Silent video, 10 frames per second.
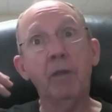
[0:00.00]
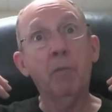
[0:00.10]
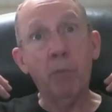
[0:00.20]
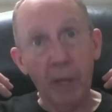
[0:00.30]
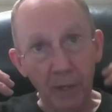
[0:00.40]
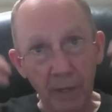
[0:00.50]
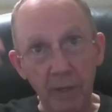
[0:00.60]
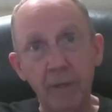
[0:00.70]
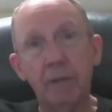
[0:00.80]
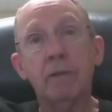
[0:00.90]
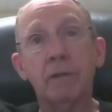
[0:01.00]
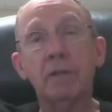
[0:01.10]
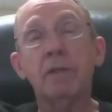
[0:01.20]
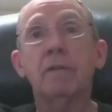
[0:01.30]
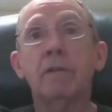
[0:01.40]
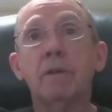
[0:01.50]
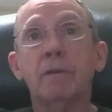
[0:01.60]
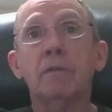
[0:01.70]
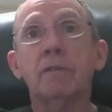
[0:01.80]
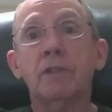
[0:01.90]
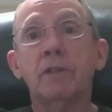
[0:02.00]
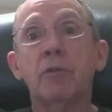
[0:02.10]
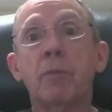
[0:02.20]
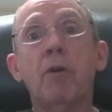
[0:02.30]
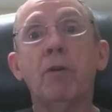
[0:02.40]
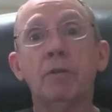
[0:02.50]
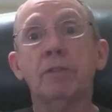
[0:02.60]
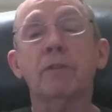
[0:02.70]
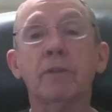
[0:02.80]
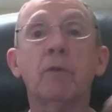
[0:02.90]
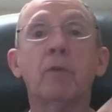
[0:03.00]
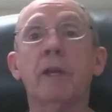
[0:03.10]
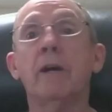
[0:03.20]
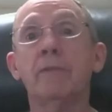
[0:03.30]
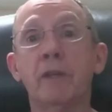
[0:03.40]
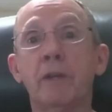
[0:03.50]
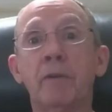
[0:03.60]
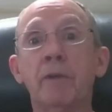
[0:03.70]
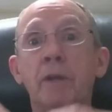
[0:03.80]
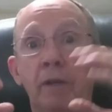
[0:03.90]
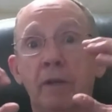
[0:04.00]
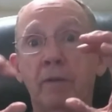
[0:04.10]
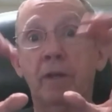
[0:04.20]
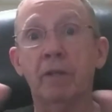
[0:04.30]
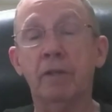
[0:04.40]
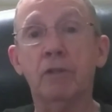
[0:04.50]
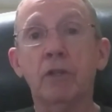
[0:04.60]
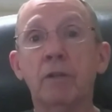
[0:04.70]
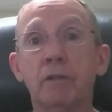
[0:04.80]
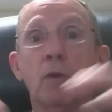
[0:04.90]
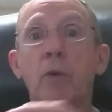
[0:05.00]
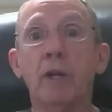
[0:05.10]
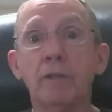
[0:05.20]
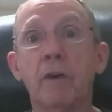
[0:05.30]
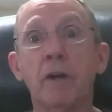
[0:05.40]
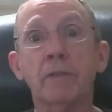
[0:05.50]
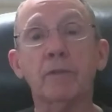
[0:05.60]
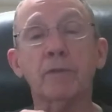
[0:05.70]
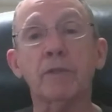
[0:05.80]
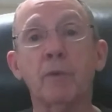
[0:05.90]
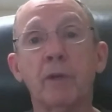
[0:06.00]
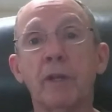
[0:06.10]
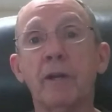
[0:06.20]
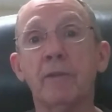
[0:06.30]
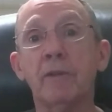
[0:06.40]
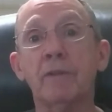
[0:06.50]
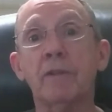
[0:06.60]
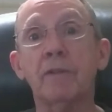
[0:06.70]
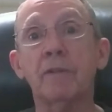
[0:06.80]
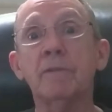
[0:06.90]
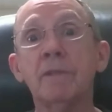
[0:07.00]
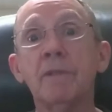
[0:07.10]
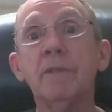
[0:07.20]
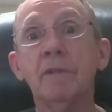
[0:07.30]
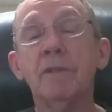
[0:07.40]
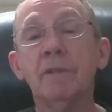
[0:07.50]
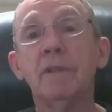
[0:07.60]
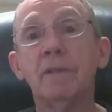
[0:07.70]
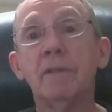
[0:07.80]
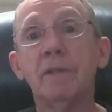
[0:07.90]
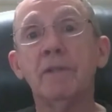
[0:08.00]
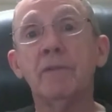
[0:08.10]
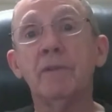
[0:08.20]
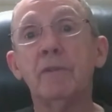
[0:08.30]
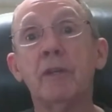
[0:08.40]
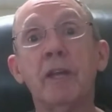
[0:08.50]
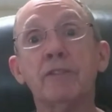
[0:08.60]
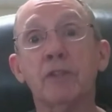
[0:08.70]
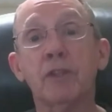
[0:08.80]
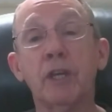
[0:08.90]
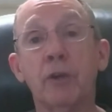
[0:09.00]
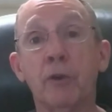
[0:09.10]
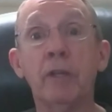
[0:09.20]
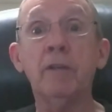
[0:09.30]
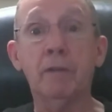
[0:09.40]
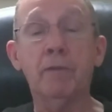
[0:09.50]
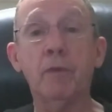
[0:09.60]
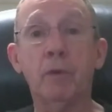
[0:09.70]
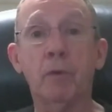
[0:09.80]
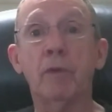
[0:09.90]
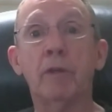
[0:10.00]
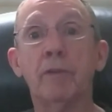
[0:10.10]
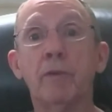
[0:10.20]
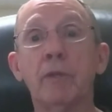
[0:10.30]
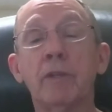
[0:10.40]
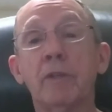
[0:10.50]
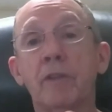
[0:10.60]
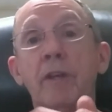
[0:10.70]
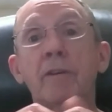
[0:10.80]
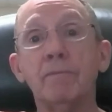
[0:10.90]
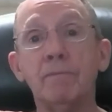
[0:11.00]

But in addition to those steel balls that are going out there, I got the chunks of white phosphorus going out there too. And that's scary if you're on the other end of that.